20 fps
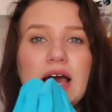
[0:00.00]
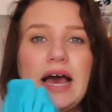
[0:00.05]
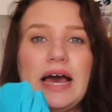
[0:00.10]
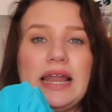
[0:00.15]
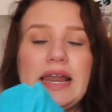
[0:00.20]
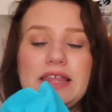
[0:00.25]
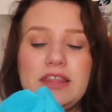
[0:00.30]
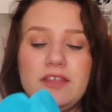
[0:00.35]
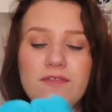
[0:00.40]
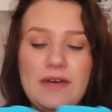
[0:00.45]
I
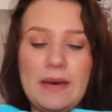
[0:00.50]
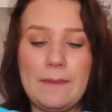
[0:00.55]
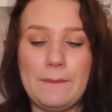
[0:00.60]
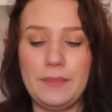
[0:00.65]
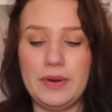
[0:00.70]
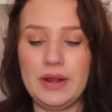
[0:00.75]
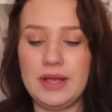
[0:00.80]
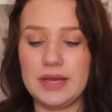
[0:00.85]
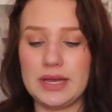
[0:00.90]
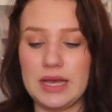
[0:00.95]
like the
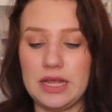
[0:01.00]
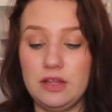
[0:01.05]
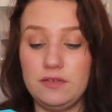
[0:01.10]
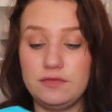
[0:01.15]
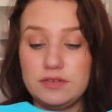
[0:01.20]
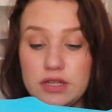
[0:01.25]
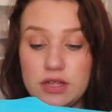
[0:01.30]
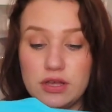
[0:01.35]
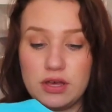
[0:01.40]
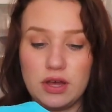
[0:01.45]
fabric, I
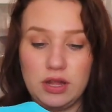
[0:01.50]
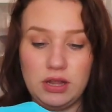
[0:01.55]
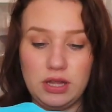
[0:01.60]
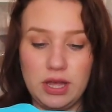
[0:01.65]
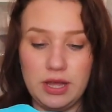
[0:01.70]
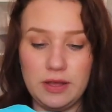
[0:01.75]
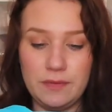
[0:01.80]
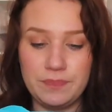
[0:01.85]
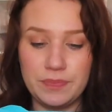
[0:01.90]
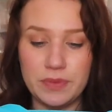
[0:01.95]
loved the
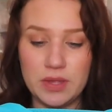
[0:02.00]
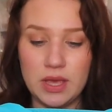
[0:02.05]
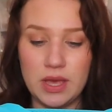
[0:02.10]
colour,